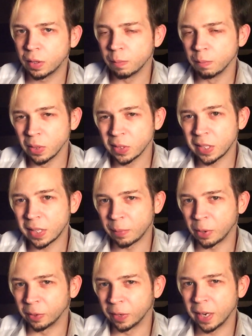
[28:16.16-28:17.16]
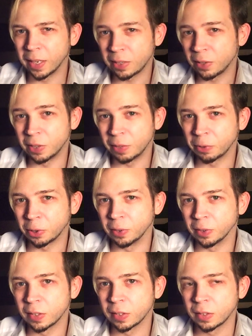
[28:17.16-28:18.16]
most of them are not so
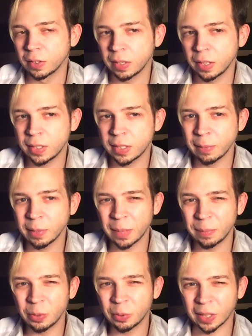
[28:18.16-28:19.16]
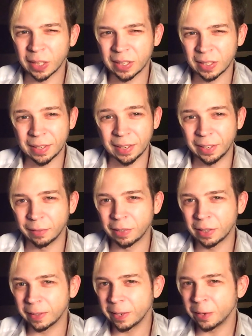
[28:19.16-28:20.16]
difficult. And some of them you can kind of
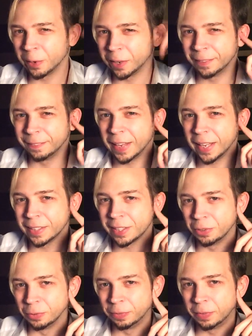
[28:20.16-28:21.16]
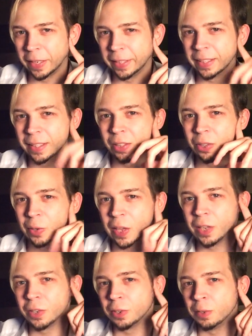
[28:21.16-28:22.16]
clear in advance. You'll find the
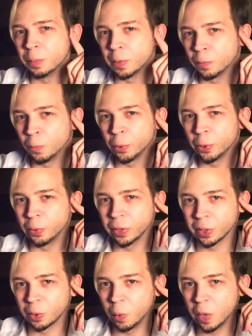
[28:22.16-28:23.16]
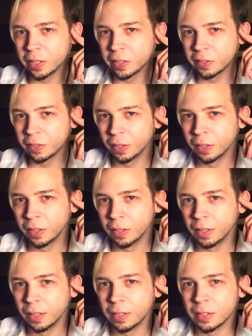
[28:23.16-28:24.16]
location before you get the quest,
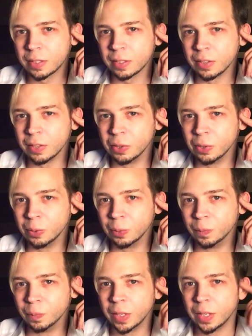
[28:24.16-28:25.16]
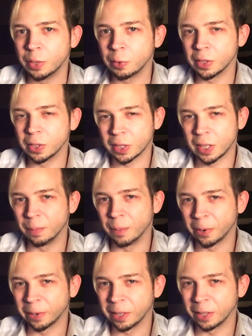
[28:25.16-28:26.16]
so you can just kind of
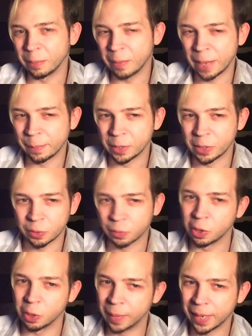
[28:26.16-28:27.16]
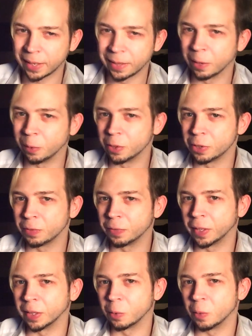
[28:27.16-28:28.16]
mark it on the map and just go back there once you
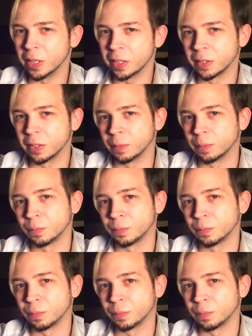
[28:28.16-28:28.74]
find the quest.